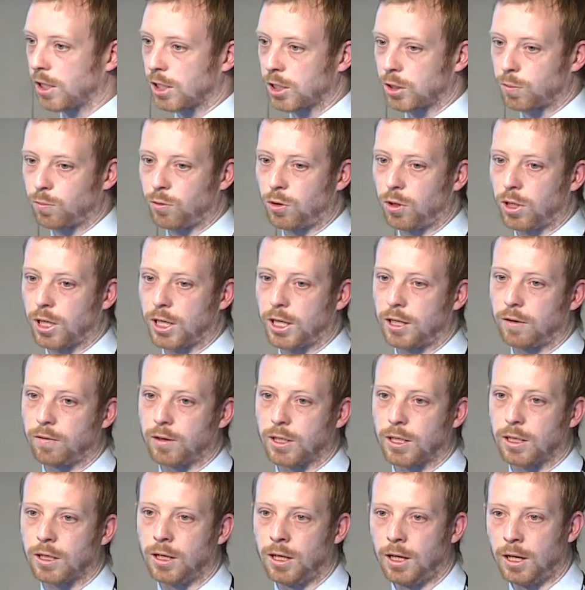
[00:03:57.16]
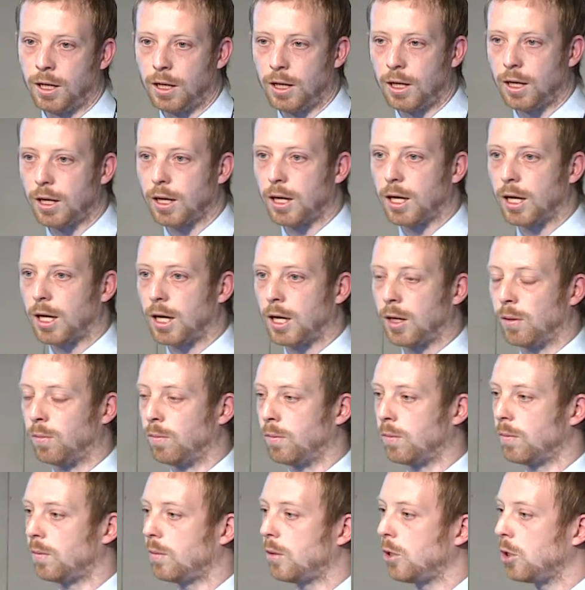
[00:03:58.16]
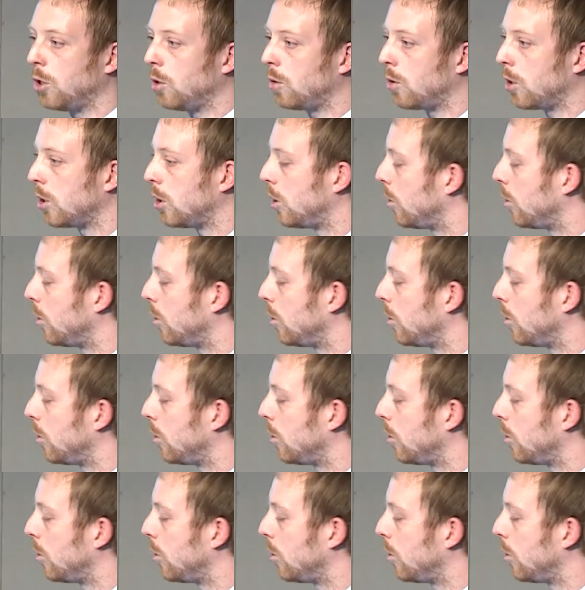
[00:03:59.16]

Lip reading: a small area, you could